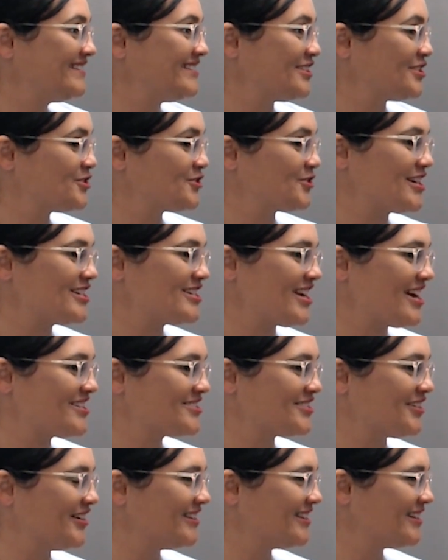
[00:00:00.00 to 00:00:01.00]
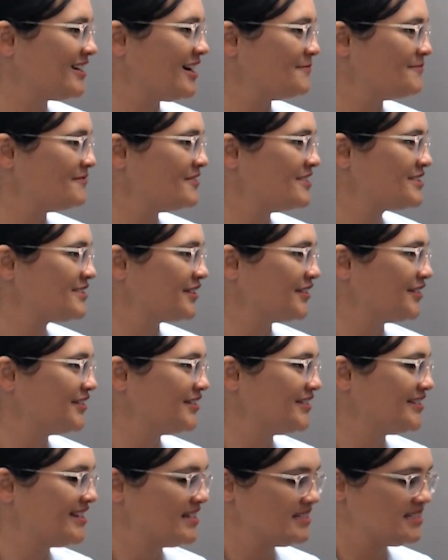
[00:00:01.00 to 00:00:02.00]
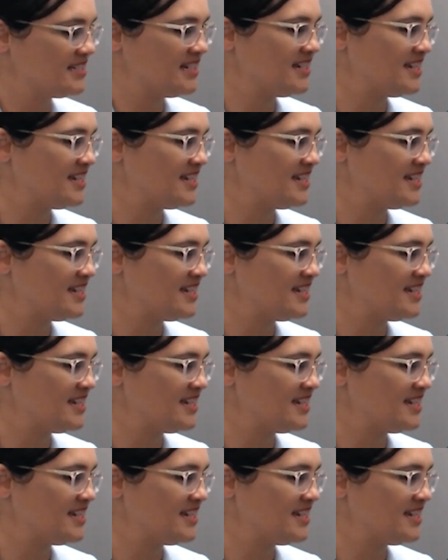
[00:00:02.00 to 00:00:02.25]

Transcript: to stretch outside the comfort zone to